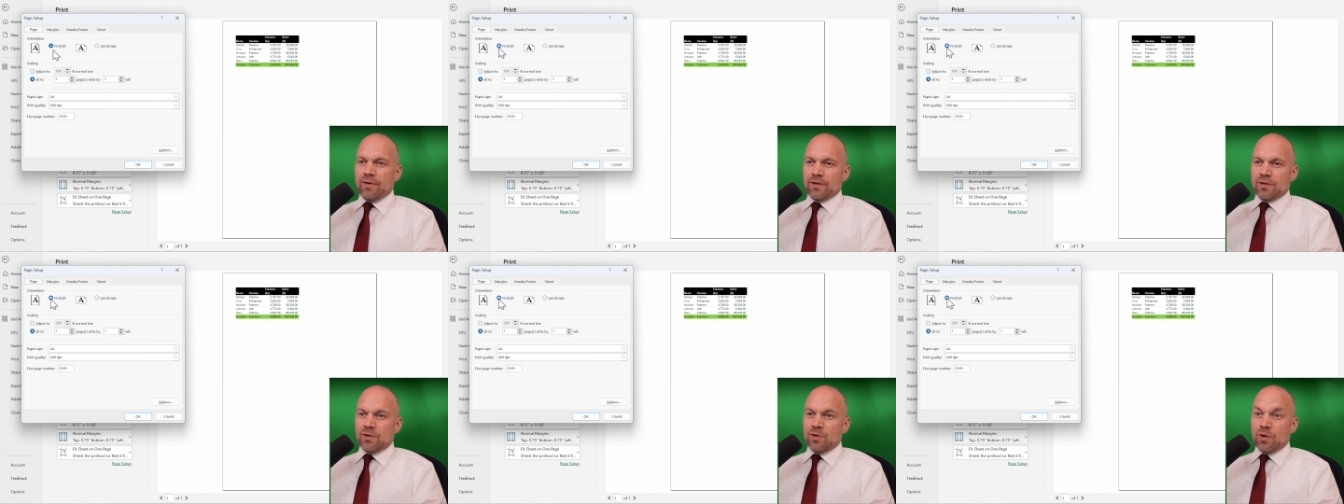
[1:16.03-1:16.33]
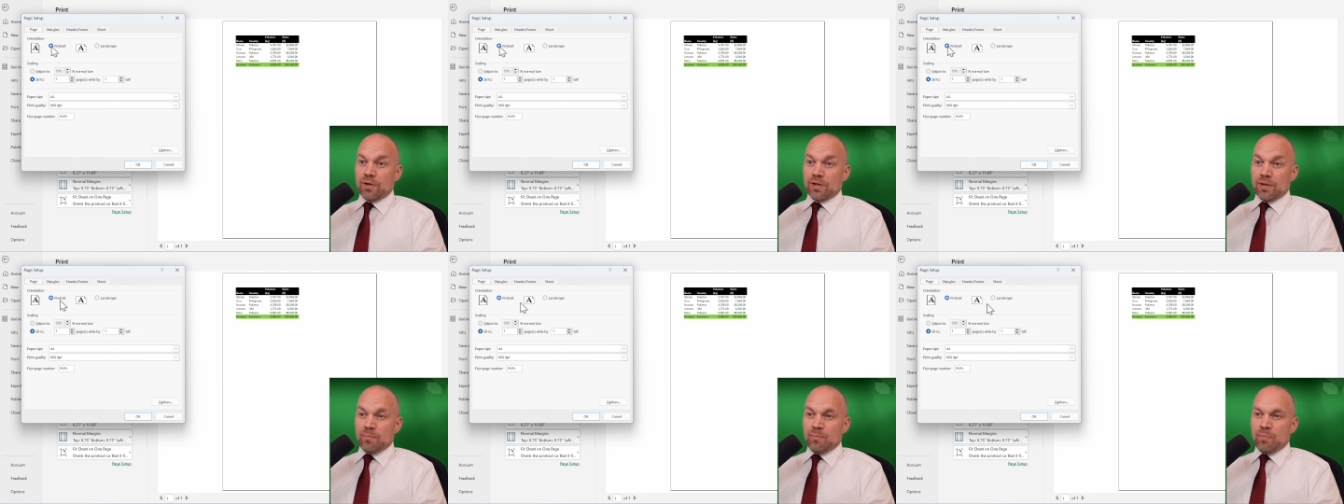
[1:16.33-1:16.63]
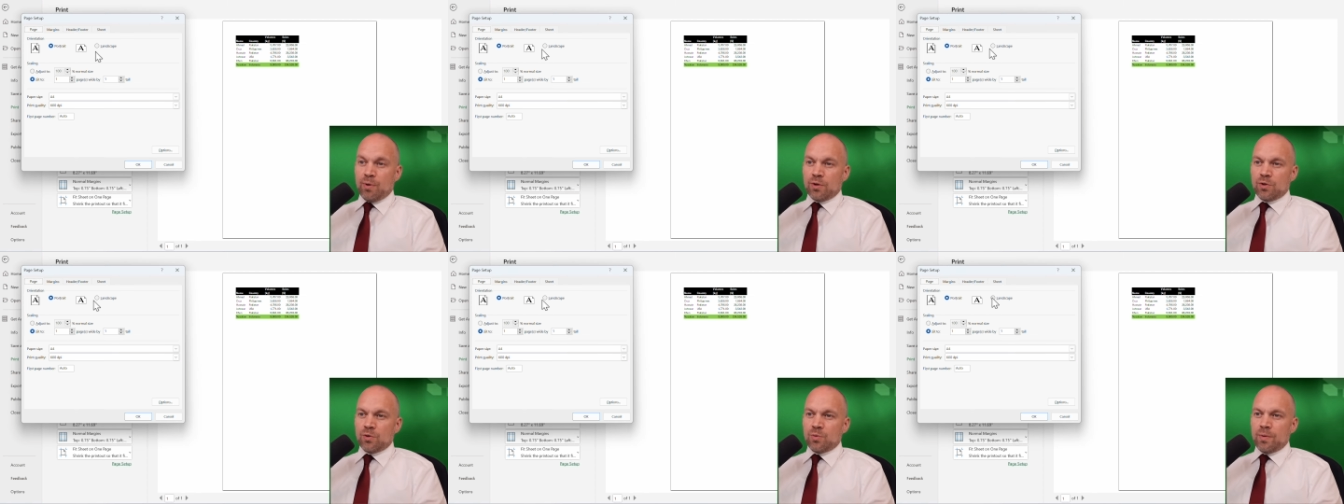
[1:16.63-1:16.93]
not in
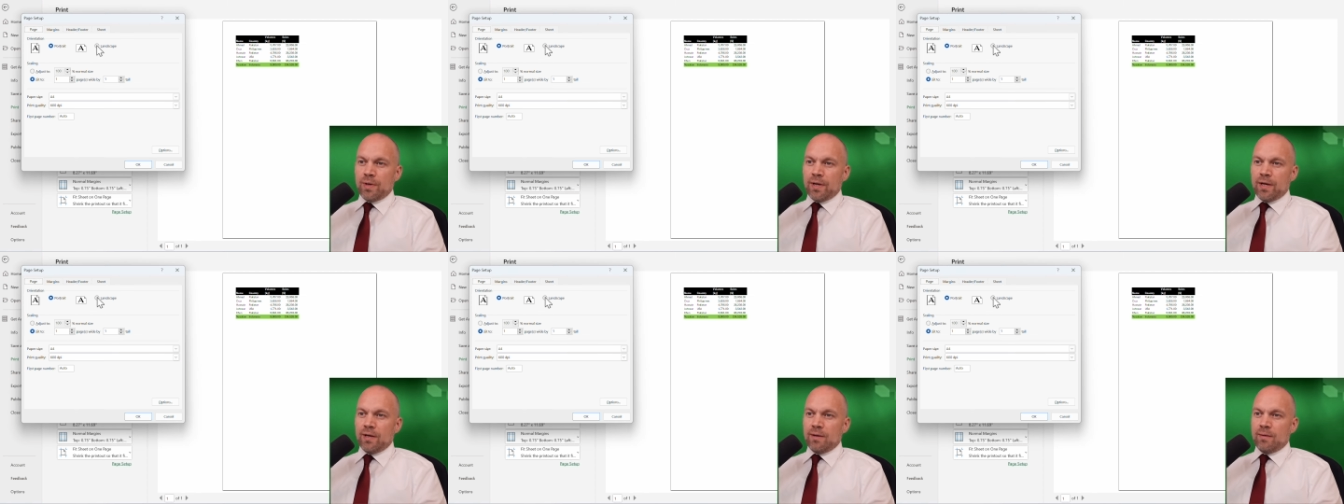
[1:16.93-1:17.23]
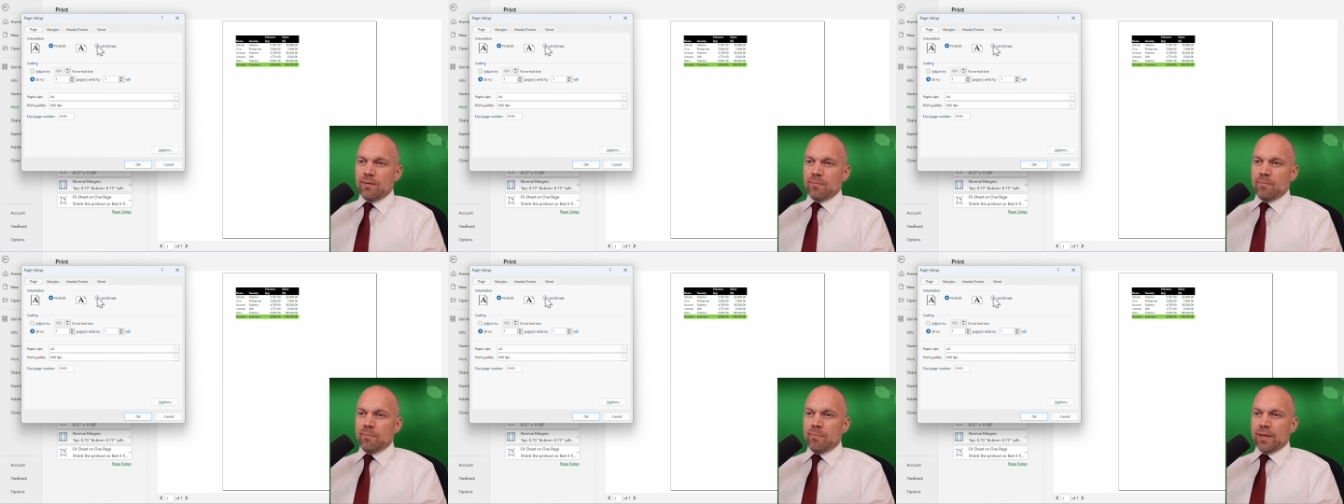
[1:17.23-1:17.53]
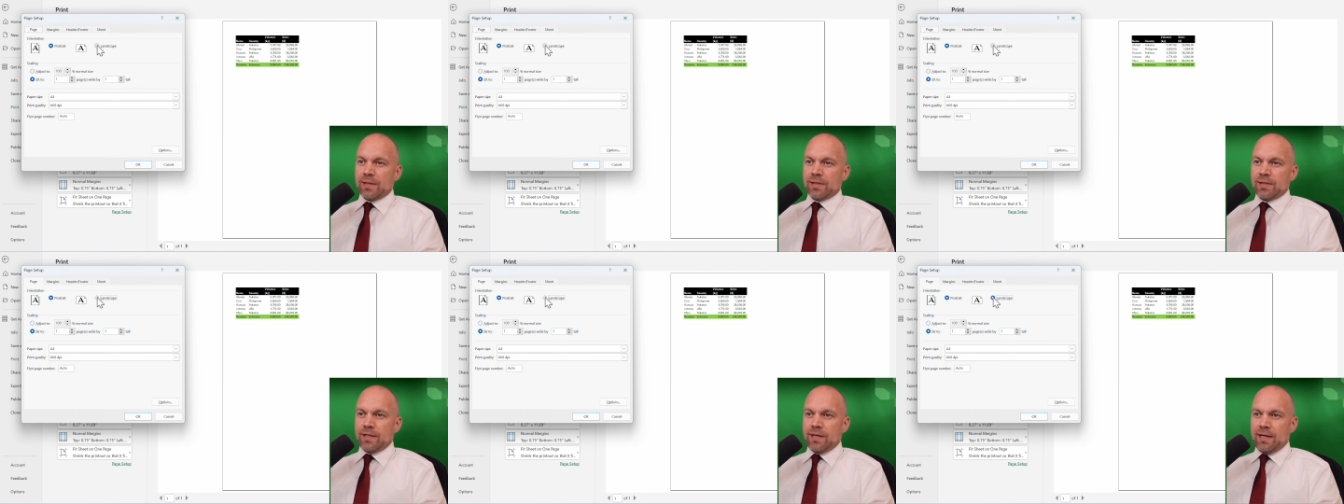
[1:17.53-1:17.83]
portrait
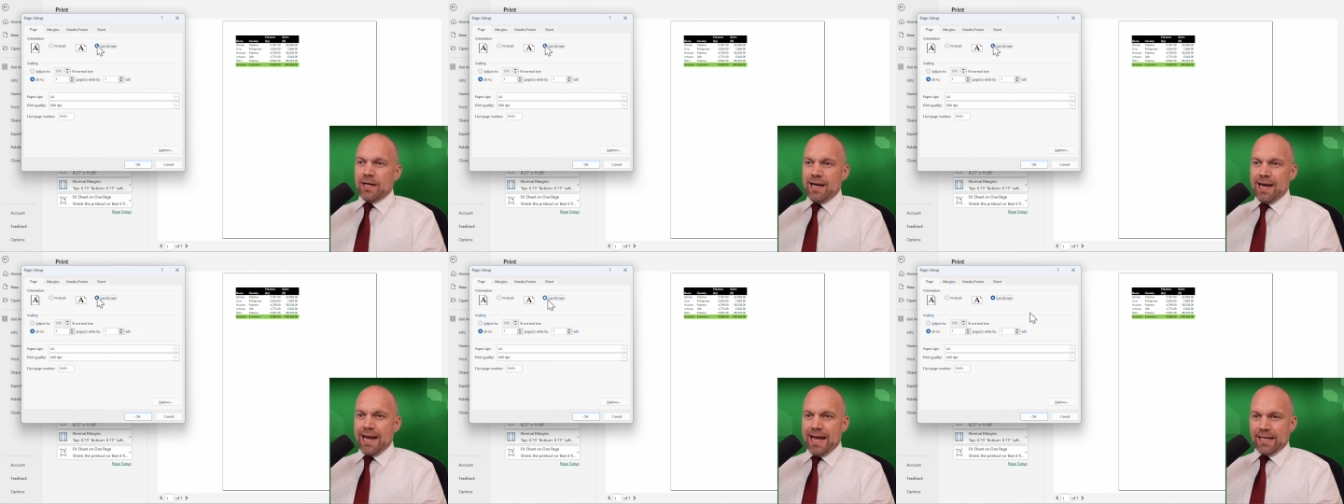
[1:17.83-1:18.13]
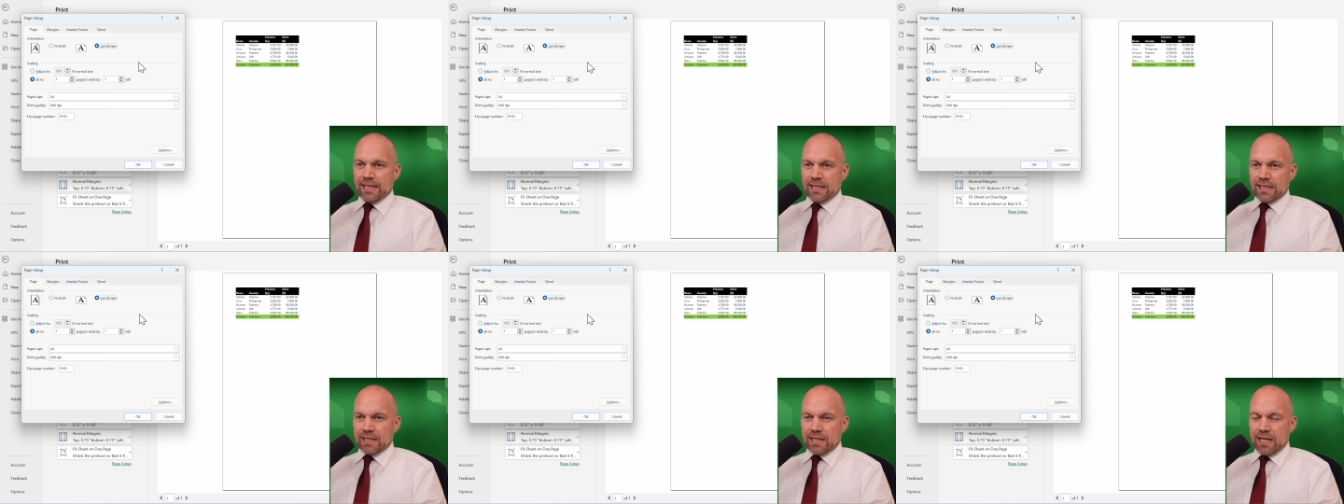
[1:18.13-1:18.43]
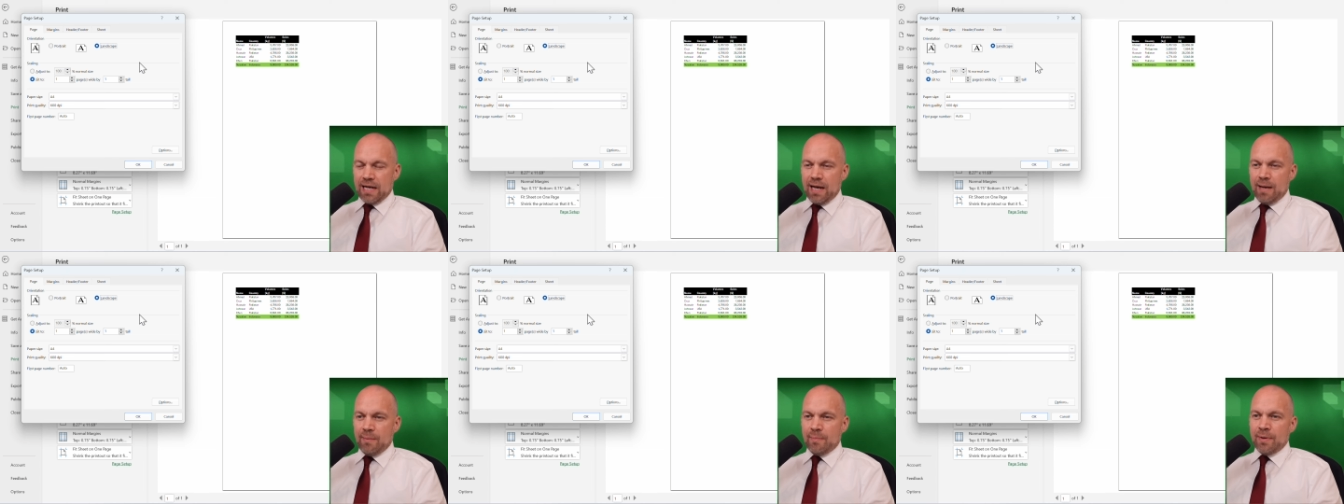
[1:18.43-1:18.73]
but in
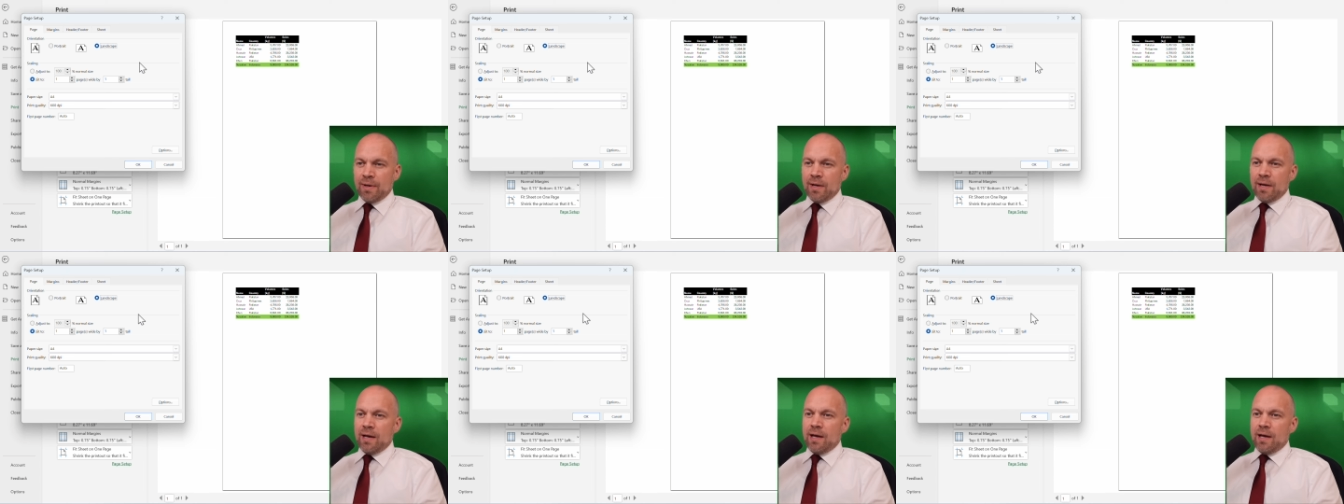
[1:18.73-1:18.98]
landscape,